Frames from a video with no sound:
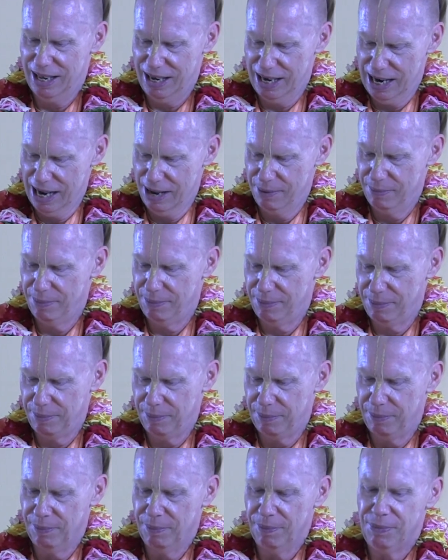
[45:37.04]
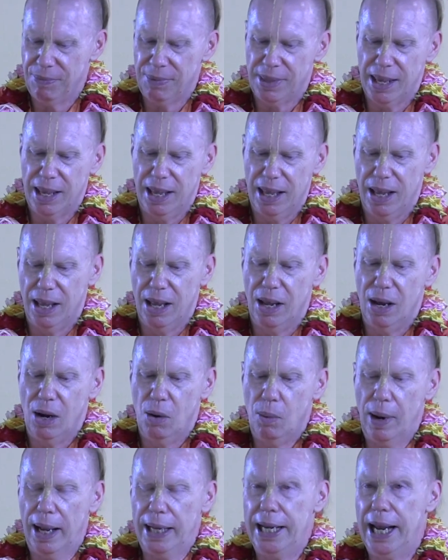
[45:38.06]
Yeah?
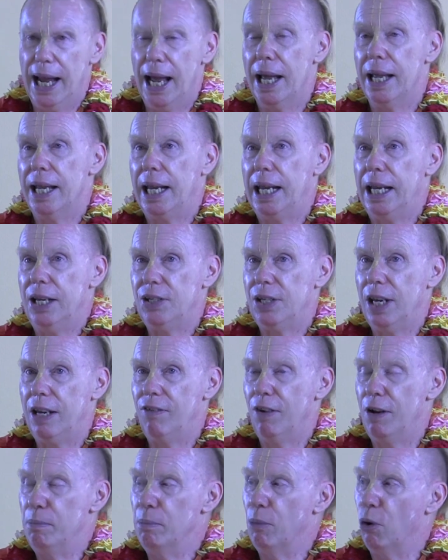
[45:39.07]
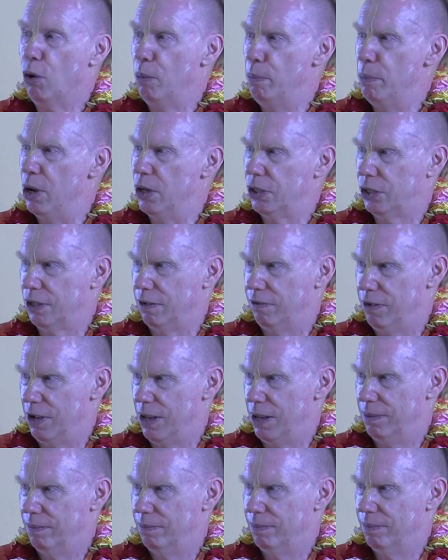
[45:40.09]
Well, yeah, he's even more merciful.